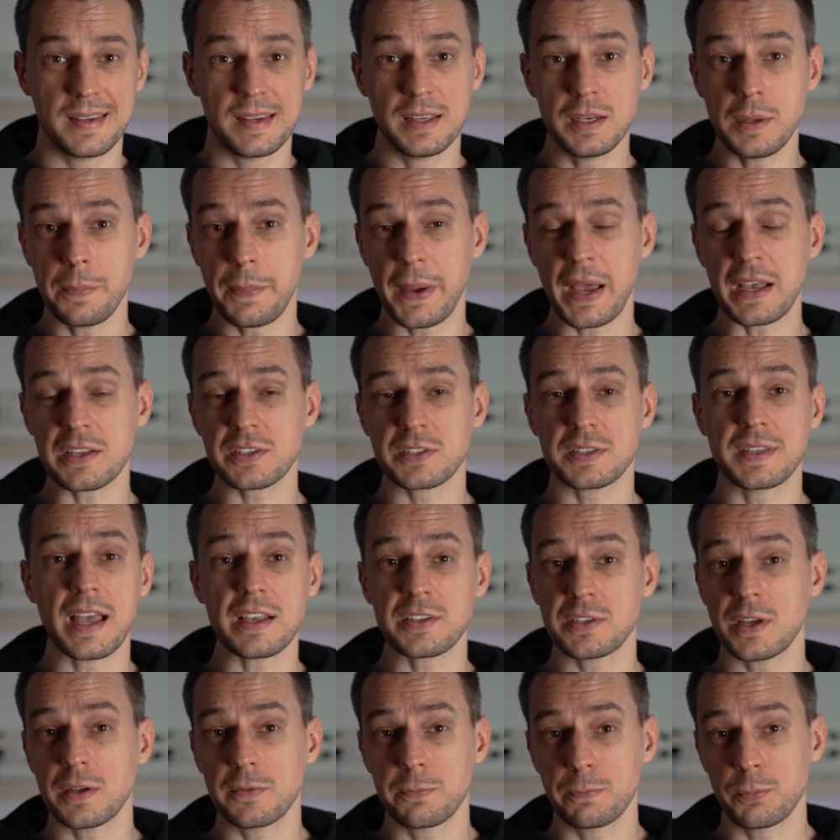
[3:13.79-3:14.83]
In the past NASA
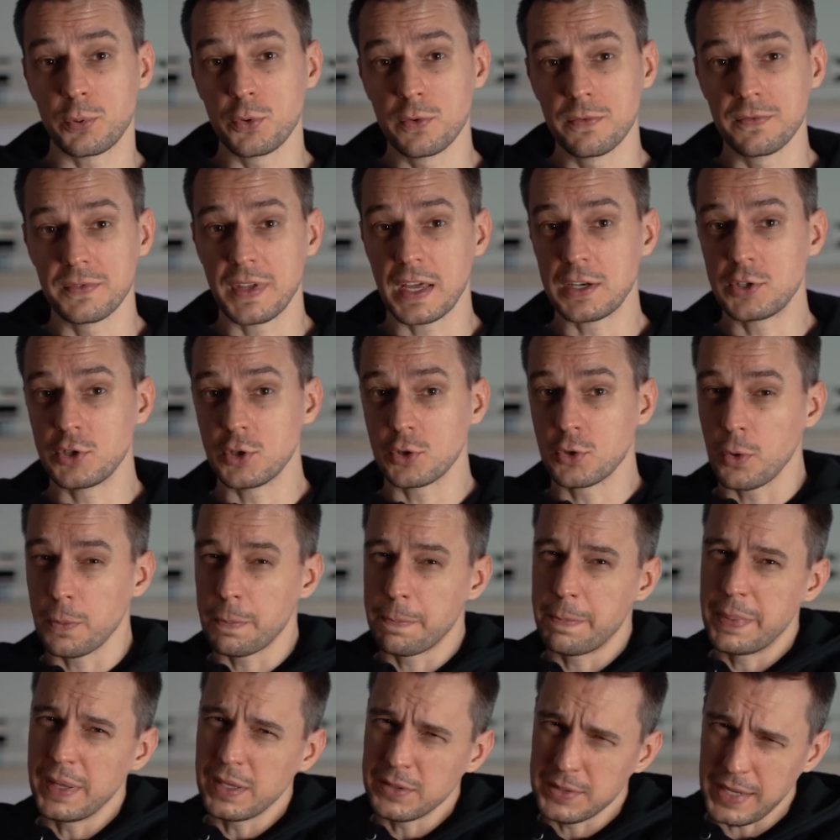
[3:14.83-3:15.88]
had proven that you could
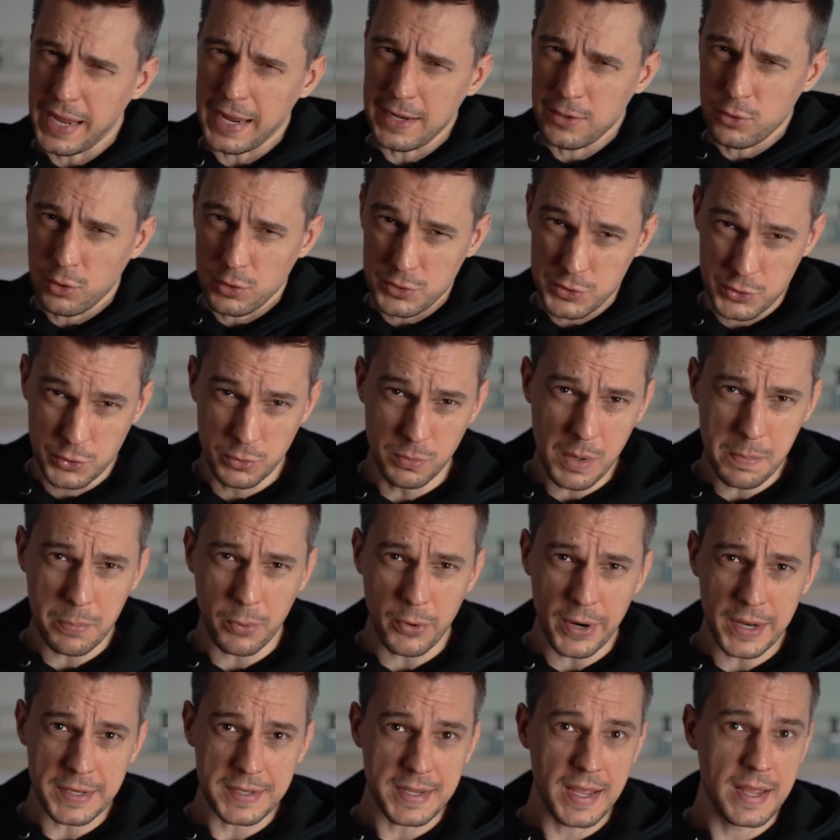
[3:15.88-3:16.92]
build a consumer
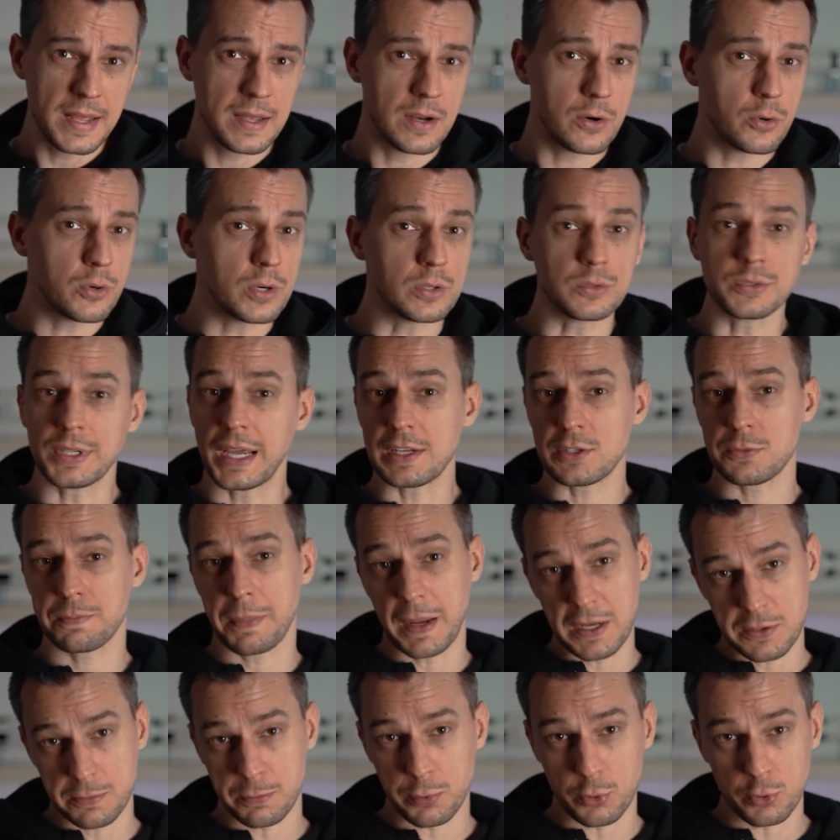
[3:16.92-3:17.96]
brand around a
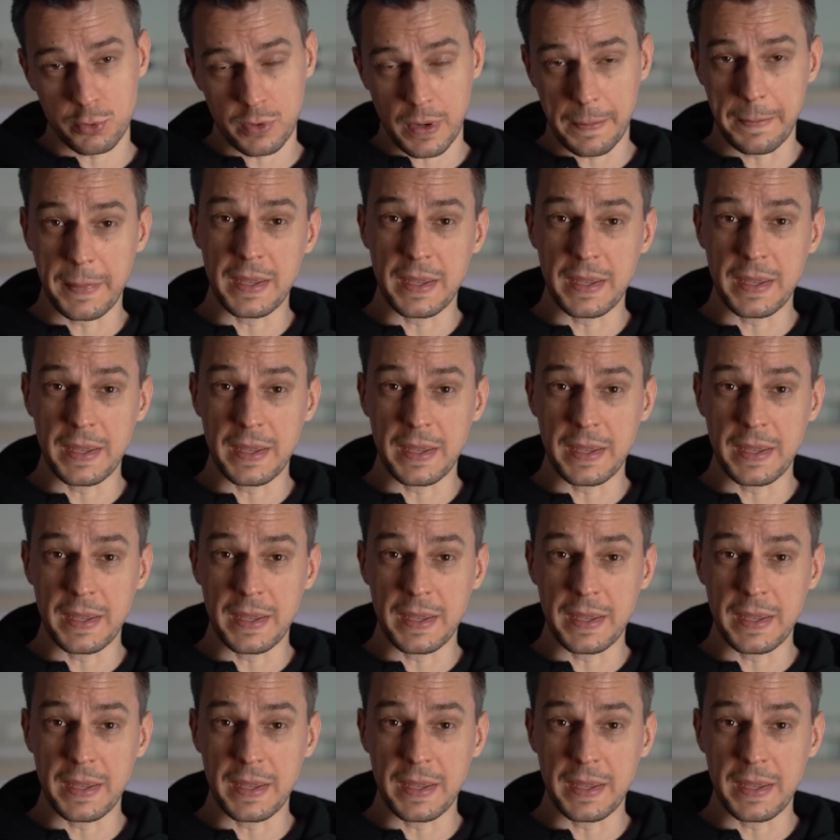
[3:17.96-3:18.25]
space program